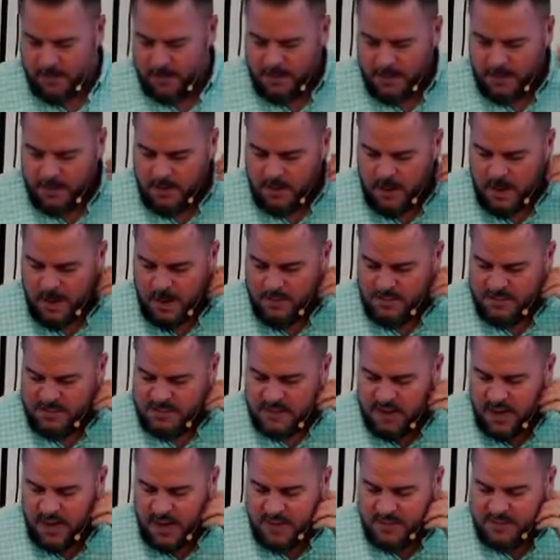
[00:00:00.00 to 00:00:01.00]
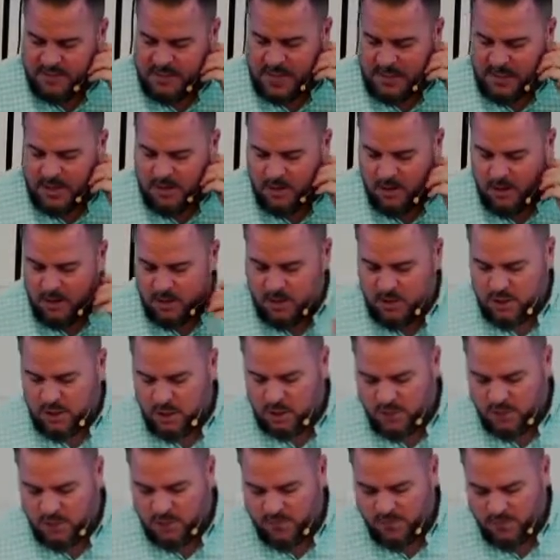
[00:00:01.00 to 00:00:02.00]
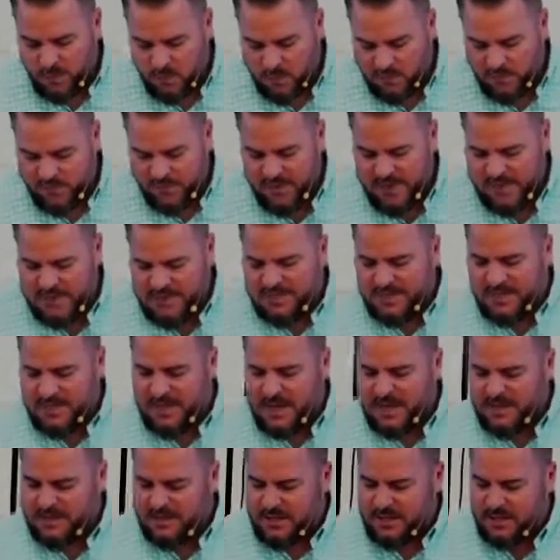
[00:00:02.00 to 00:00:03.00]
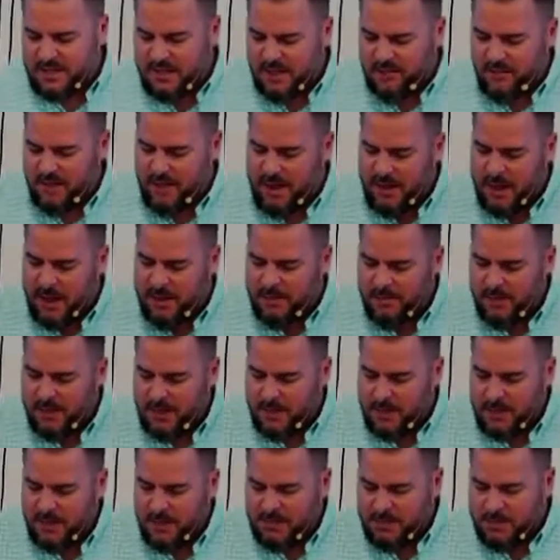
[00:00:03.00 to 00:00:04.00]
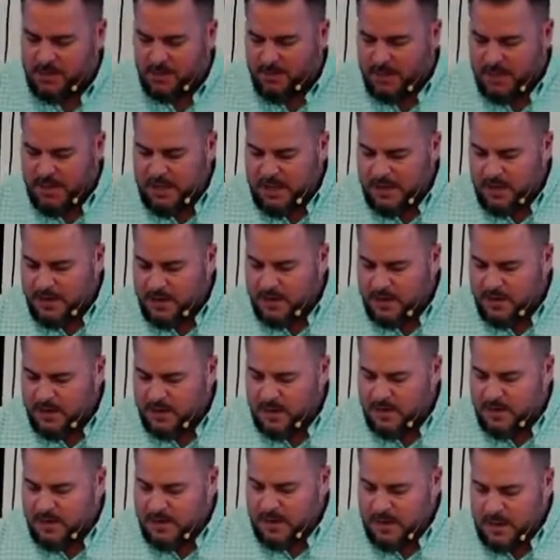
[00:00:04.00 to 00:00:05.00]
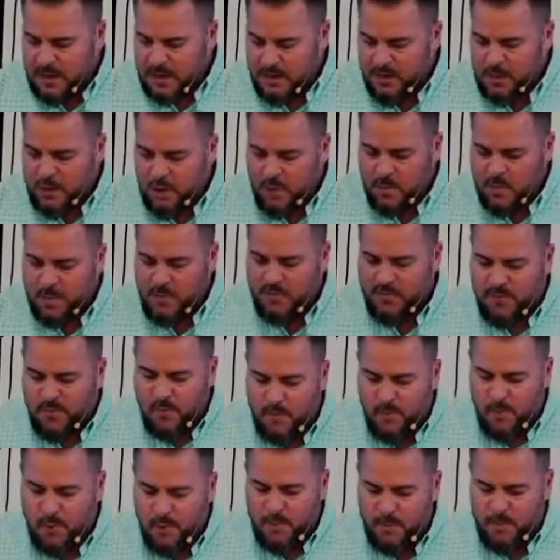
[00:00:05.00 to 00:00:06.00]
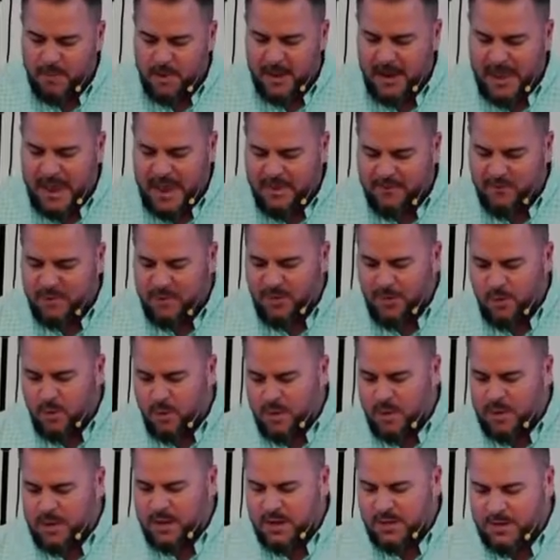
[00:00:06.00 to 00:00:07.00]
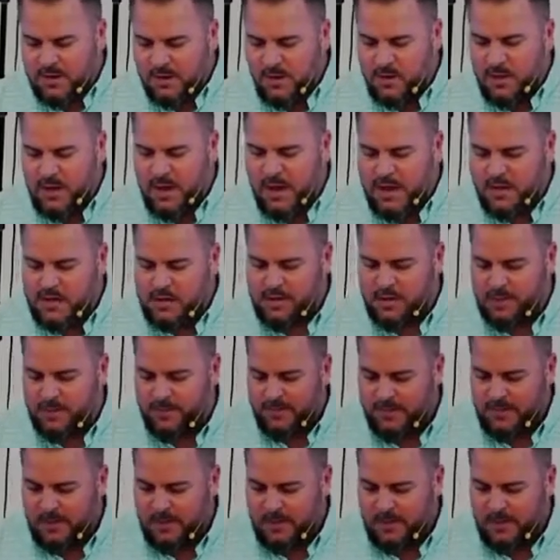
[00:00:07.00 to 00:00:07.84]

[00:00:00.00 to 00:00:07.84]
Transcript: And Messiah taking on a human form fits the destiny of man to be in human form but have authority in creation.